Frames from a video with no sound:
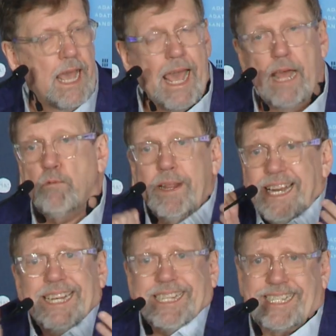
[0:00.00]
And we
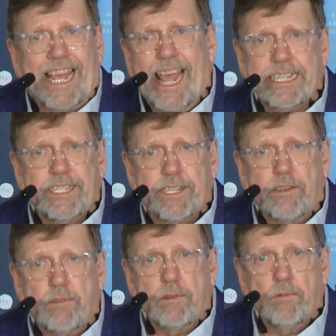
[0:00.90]
didn't intend
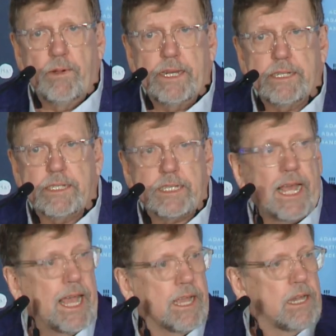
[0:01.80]
to. We didn't
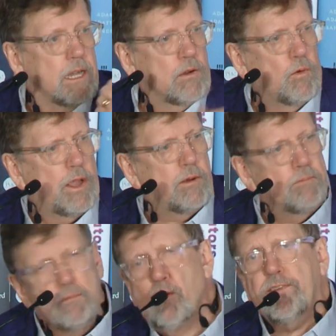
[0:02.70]
say, we are
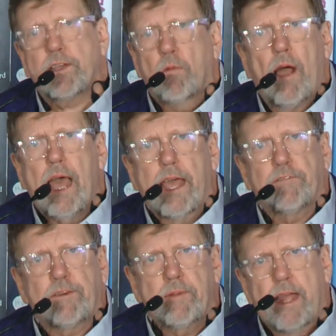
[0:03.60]
moving away
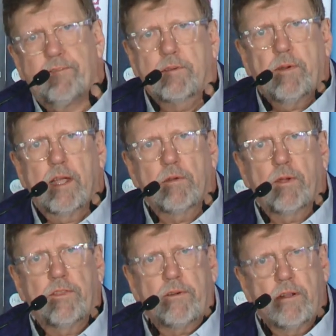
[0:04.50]
from everywhere
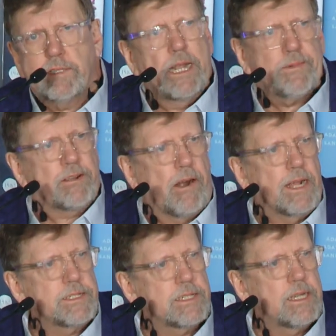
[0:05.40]
where there aren't
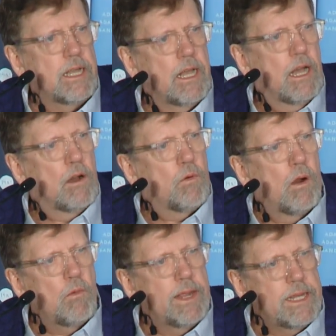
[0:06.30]
Democrats.
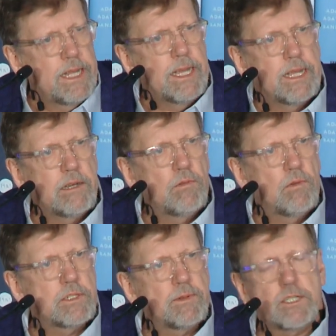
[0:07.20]
What we did
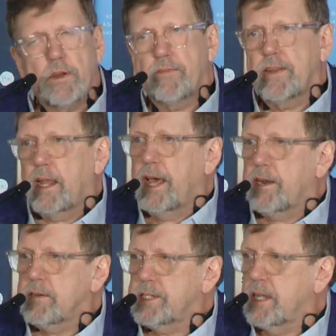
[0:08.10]
was we sort of let
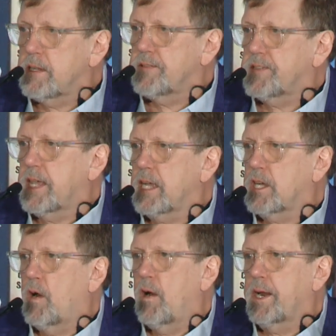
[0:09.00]
ourselves get
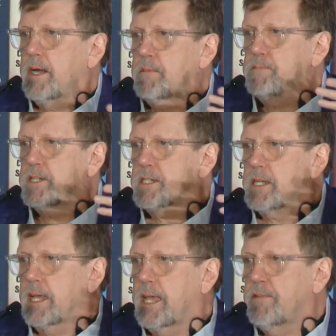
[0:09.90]
caught up, just
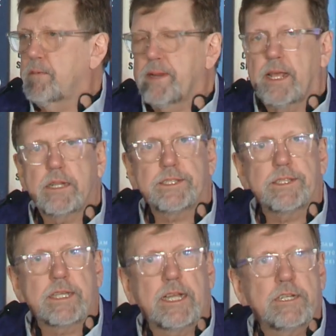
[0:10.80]
like everybody else in
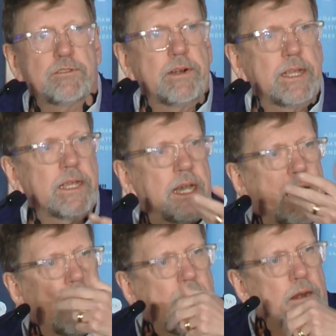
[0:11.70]
the country,
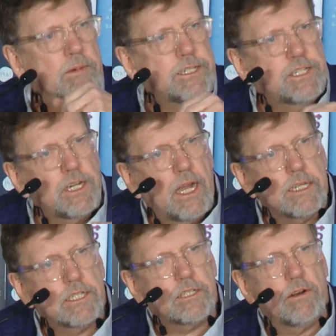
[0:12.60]
and we
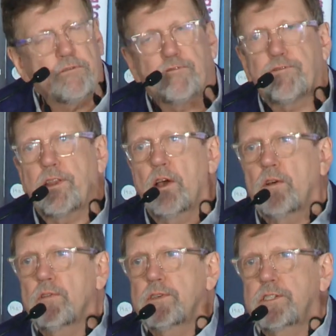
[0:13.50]
just sort of
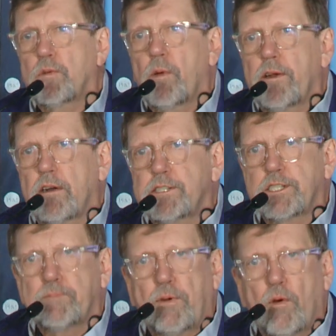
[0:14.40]
flowed to where our
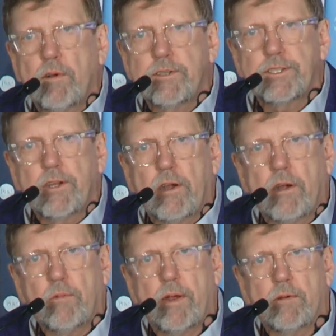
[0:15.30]
supporters
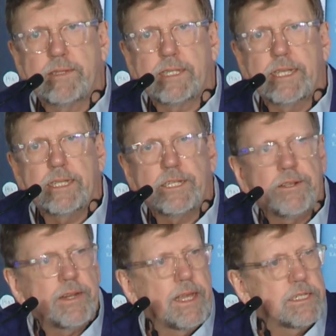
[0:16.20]
are, where it was
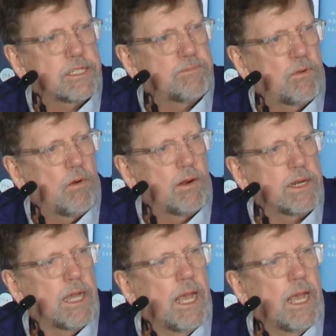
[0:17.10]
easier to get support.